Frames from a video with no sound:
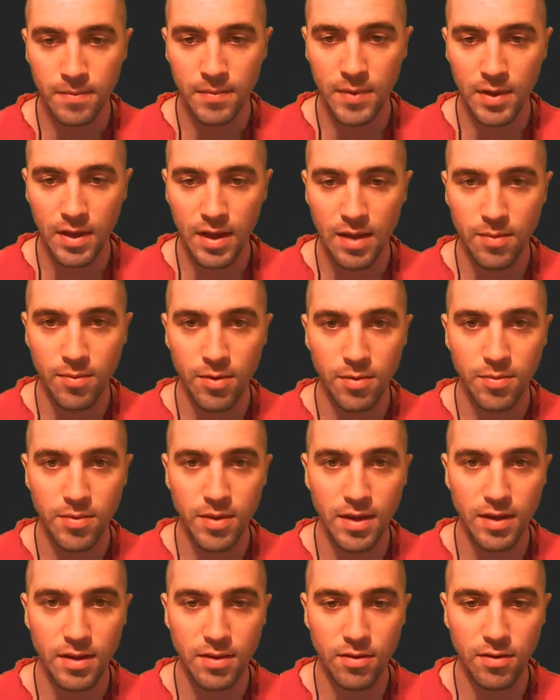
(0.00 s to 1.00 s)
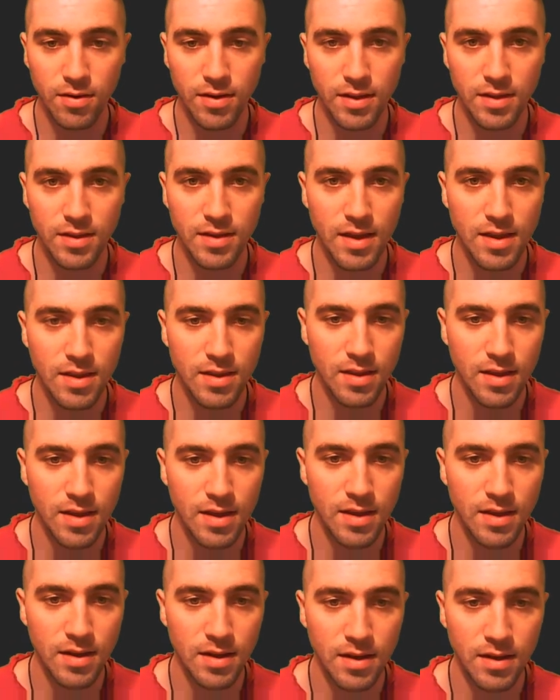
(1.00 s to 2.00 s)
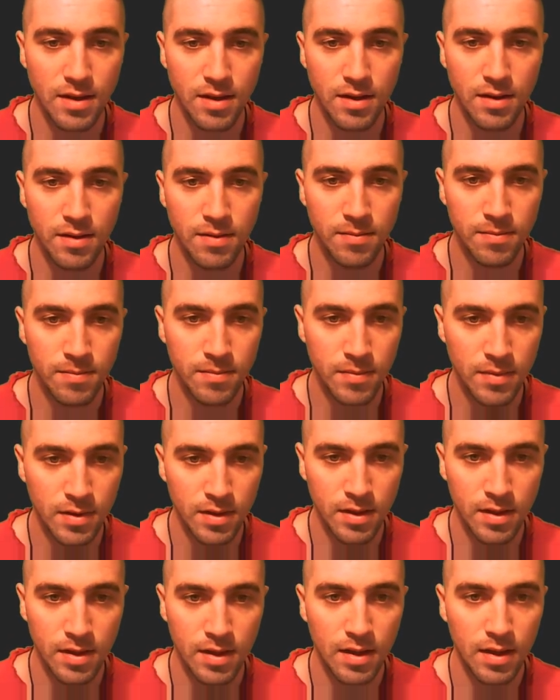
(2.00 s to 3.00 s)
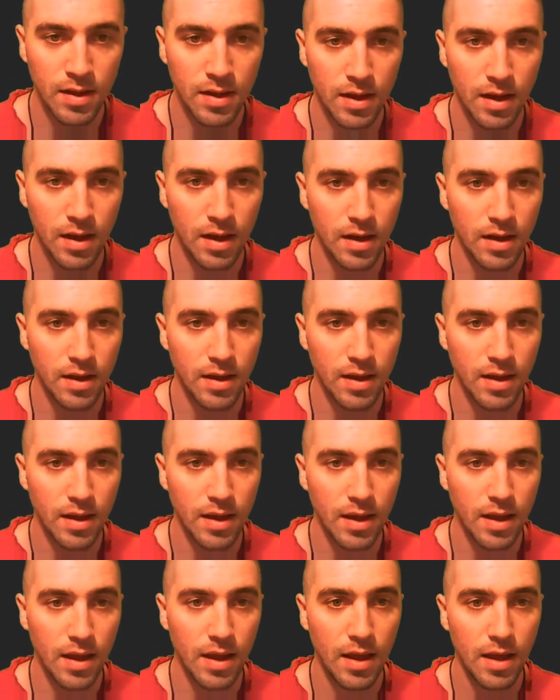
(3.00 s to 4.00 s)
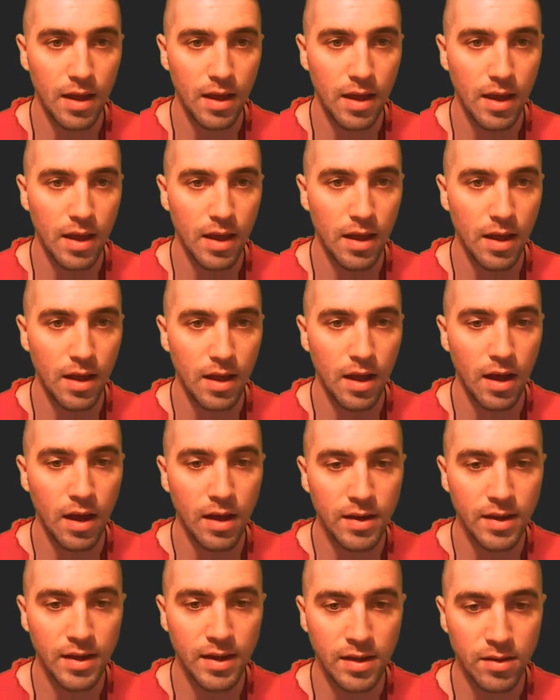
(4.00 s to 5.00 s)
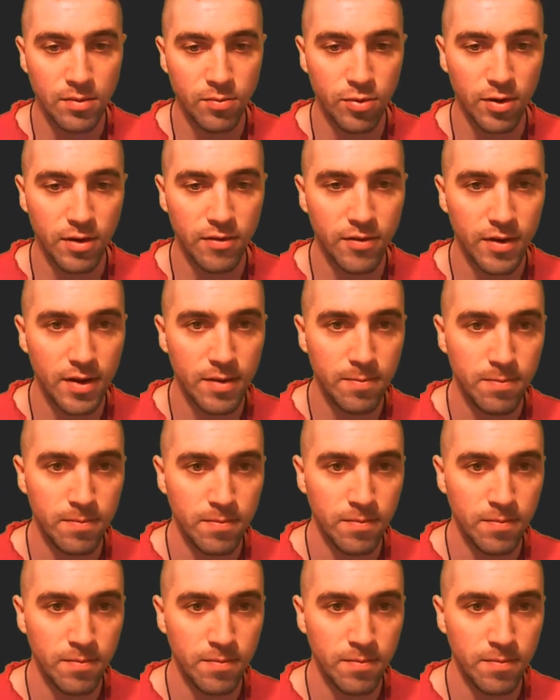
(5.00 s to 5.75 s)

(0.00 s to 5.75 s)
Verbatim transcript: game object dot instantiate uh, unanchored prefab